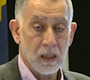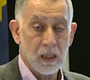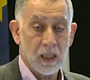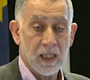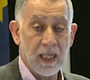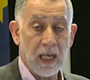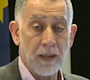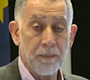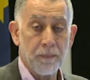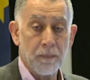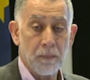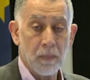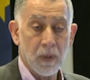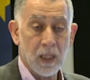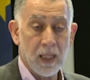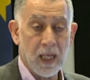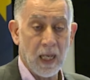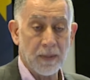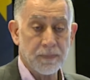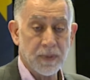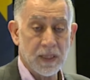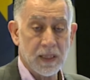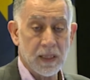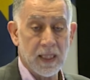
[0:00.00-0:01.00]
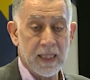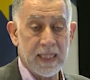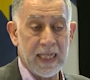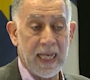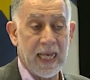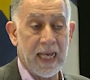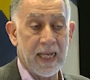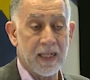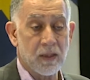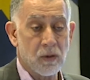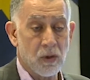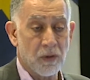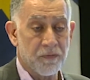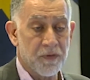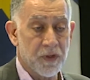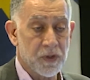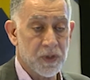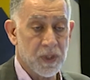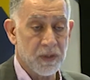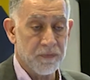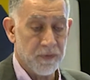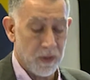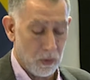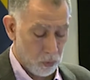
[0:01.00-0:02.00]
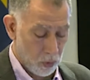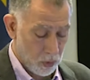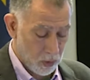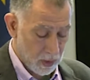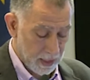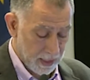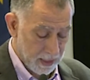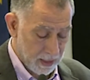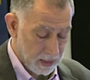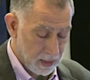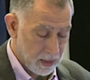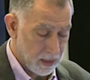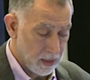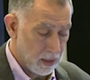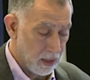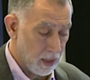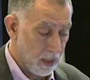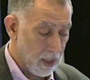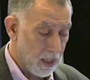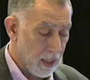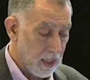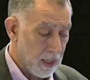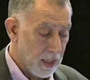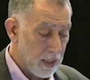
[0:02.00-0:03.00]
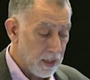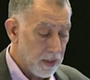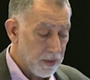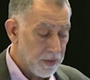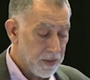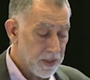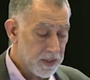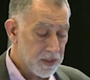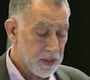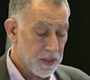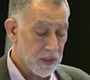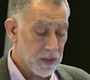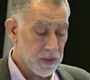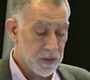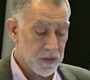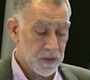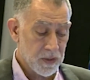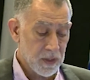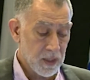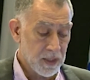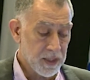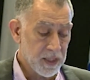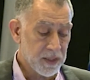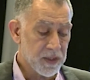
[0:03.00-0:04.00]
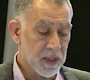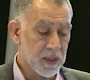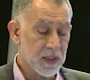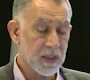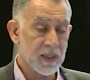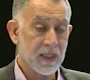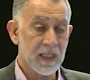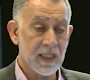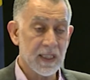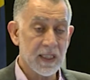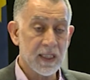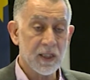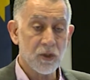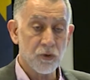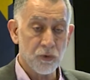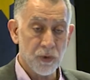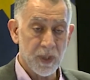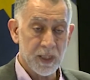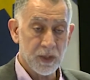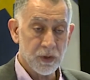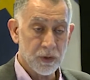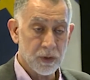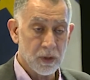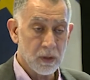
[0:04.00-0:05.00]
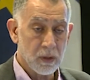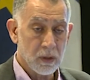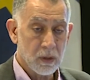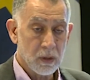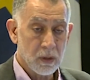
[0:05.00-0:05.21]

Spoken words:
comes the end of the civil war, and this is the situation.